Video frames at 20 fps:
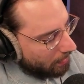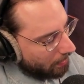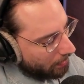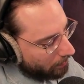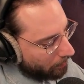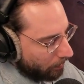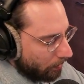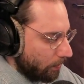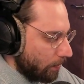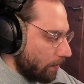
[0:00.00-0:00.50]
Now
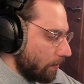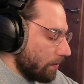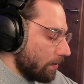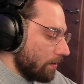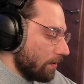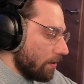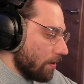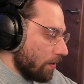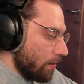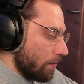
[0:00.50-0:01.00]
we will
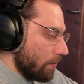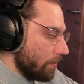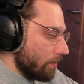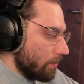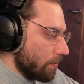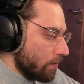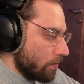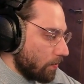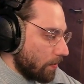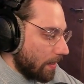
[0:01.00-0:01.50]
go
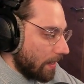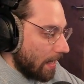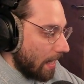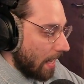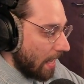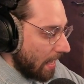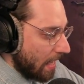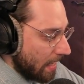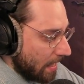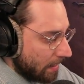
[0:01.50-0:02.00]
into week
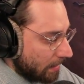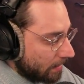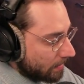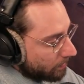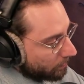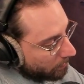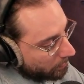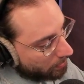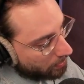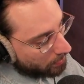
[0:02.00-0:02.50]
8,
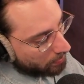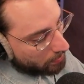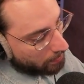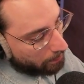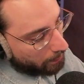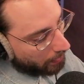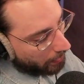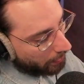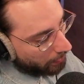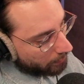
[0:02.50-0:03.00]
which is
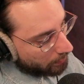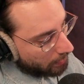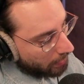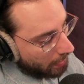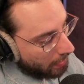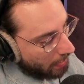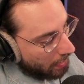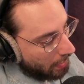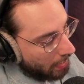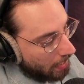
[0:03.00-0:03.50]
about
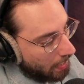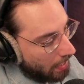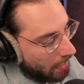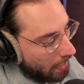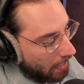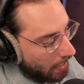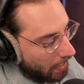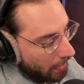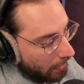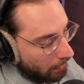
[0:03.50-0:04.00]

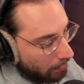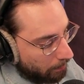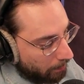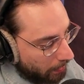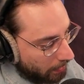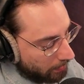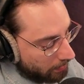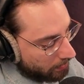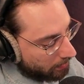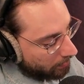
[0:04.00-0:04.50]

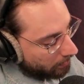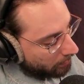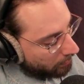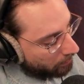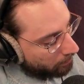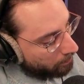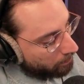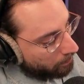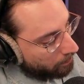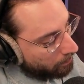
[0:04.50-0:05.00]

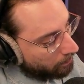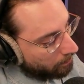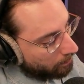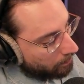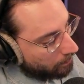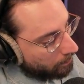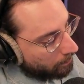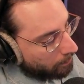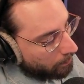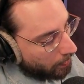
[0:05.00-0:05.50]
elemental
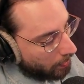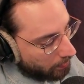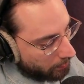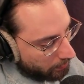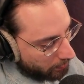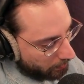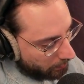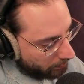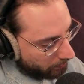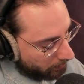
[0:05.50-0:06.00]

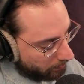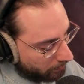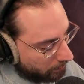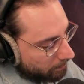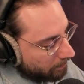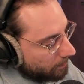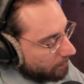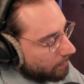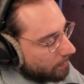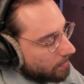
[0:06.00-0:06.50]
particle
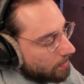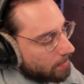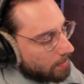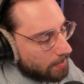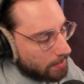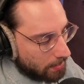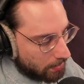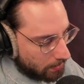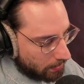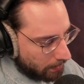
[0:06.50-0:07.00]

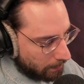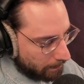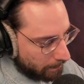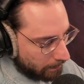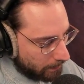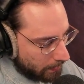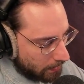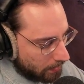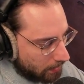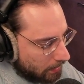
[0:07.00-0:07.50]

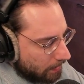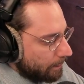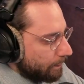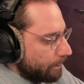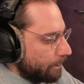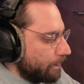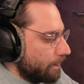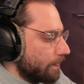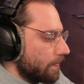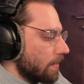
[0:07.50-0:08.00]
systems.
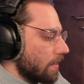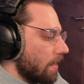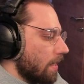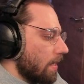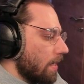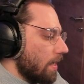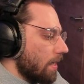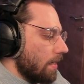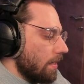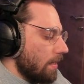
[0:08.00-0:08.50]

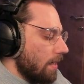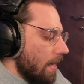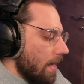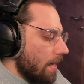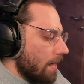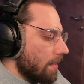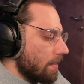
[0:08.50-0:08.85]
Yeah,